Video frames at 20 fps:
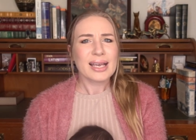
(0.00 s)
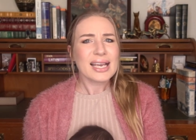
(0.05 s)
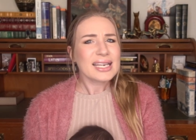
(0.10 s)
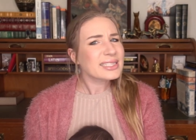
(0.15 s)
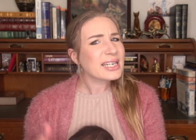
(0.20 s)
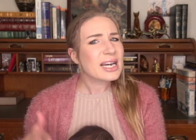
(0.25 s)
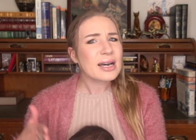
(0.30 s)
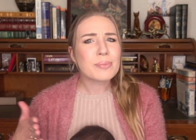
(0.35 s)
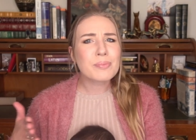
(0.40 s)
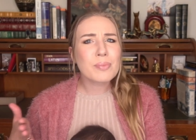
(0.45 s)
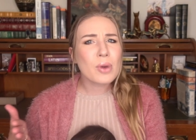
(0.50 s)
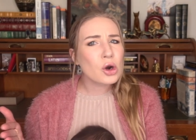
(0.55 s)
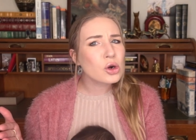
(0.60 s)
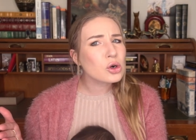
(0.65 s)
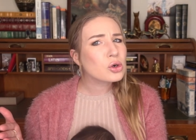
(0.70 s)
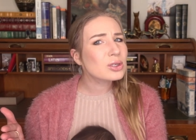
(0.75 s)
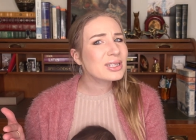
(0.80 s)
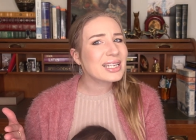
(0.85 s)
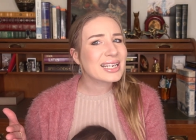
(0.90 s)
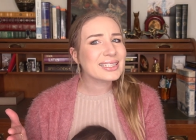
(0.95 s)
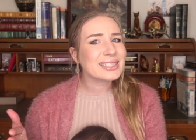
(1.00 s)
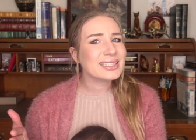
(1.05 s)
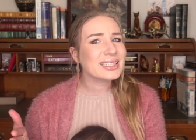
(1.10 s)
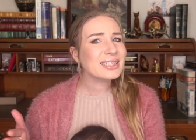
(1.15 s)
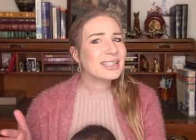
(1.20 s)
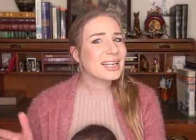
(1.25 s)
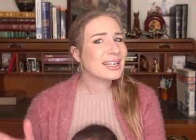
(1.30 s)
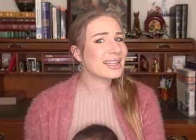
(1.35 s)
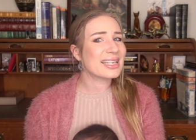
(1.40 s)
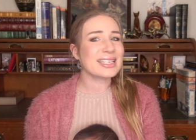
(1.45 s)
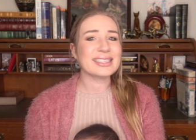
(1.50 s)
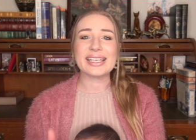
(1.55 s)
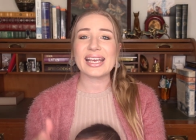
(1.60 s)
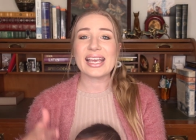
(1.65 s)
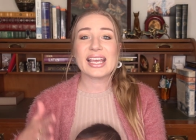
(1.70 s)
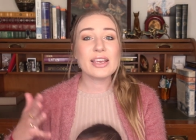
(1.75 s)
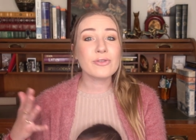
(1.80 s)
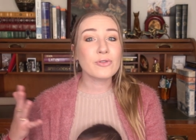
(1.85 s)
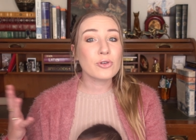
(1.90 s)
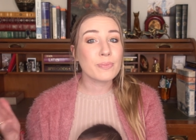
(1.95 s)
Is it a moral lesson? Are these
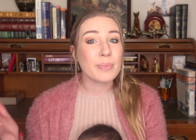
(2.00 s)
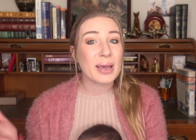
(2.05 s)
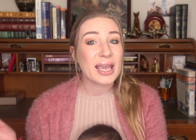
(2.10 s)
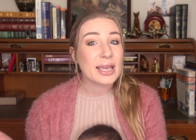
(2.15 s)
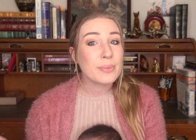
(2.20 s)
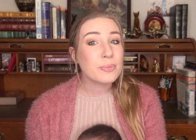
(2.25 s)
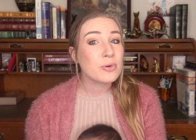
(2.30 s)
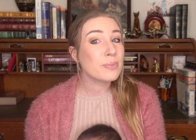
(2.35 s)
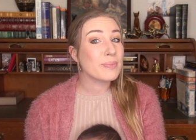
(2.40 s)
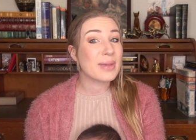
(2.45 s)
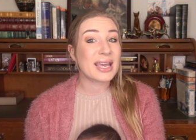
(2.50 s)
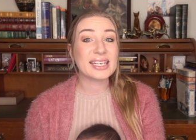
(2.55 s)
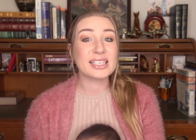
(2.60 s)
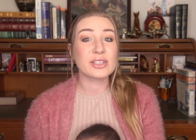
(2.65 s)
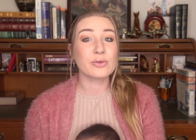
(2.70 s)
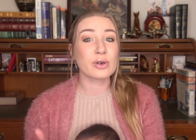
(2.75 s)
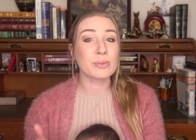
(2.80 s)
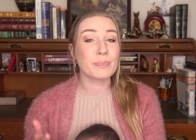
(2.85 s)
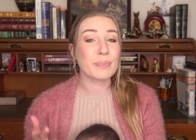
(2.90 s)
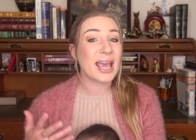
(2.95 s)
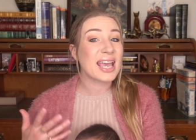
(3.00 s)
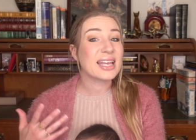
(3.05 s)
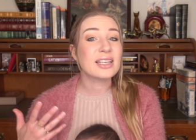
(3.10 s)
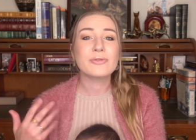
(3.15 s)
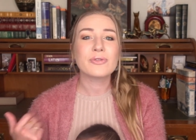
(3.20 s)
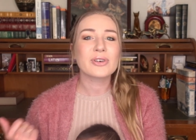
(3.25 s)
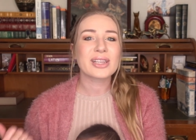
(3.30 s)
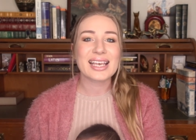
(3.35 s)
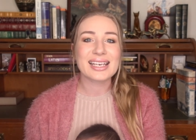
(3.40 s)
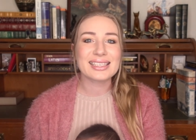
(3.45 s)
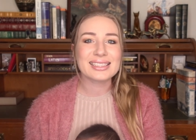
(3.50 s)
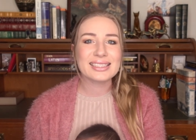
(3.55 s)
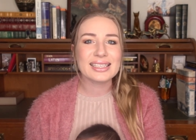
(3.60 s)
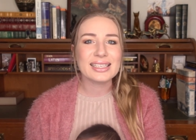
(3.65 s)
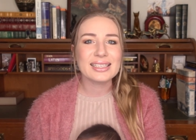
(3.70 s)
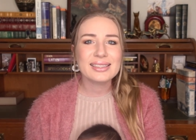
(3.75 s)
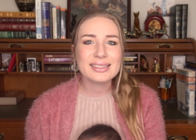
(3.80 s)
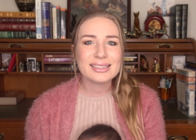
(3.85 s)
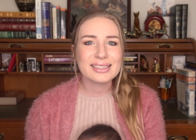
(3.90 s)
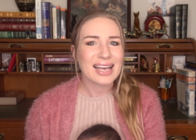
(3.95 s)
evil people made to repent for their
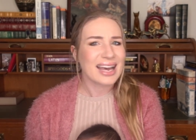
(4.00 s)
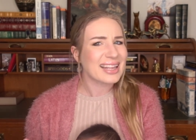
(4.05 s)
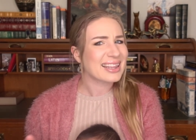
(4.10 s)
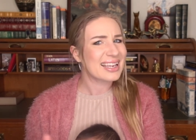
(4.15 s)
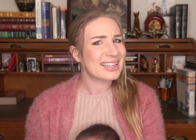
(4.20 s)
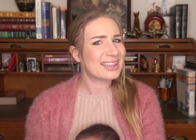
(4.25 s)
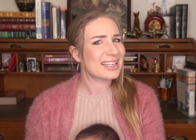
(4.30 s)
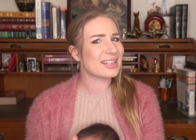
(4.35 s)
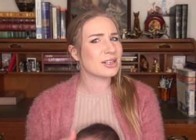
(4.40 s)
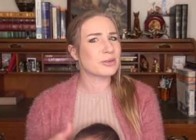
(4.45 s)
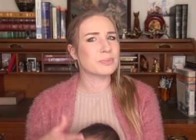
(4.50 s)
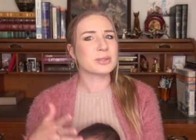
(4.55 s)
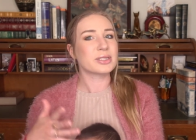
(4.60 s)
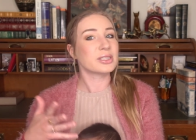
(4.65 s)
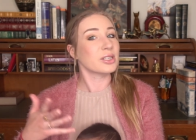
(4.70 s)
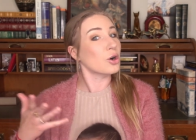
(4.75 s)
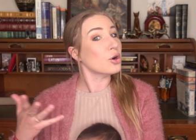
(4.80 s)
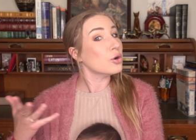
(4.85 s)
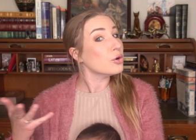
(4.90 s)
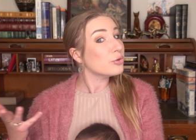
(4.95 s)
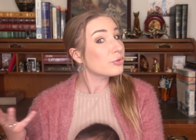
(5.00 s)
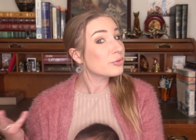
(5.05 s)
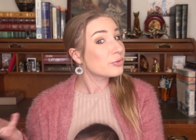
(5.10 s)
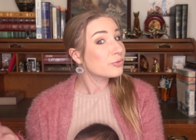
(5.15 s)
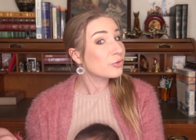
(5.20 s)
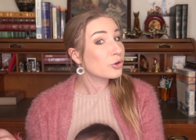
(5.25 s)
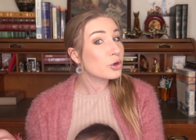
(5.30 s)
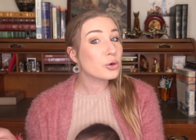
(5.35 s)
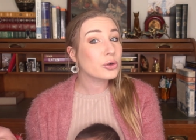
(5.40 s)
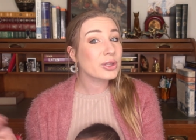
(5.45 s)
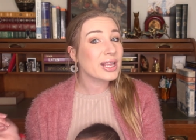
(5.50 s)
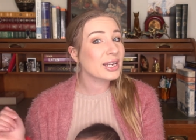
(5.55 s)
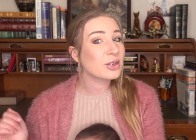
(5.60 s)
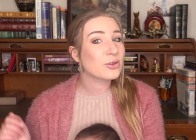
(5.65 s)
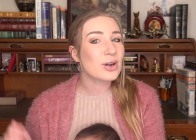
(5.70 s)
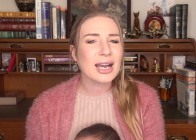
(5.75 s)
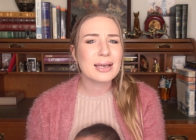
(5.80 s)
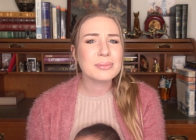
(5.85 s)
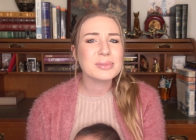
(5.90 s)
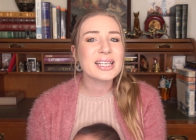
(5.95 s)
sins? Are they then absolved for all their
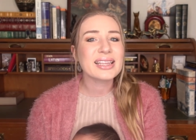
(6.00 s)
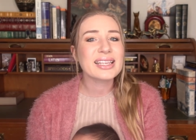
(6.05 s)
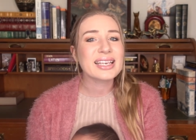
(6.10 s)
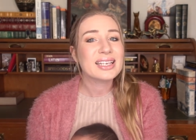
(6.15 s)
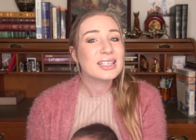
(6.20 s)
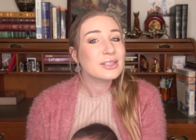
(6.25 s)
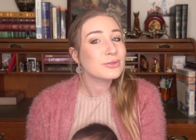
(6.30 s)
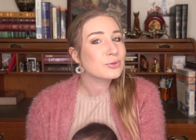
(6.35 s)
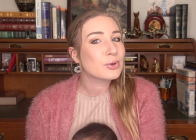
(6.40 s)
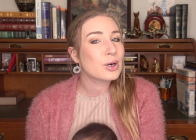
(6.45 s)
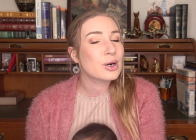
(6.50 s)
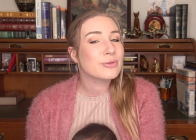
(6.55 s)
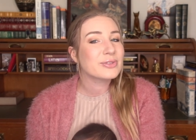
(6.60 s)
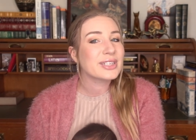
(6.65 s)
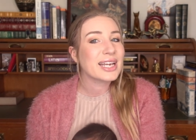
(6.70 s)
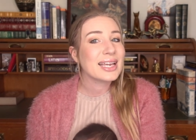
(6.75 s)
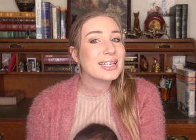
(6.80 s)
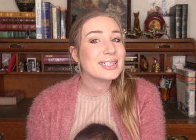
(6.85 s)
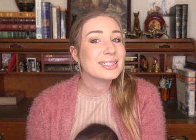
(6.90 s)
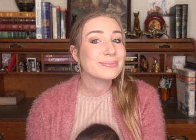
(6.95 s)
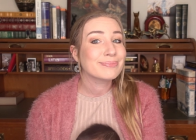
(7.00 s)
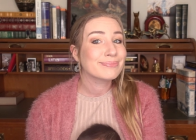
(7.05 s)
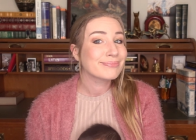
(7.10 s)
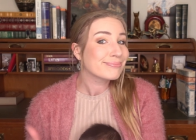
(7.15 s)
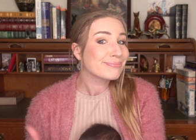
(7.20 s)
crimes at the end of 12 days?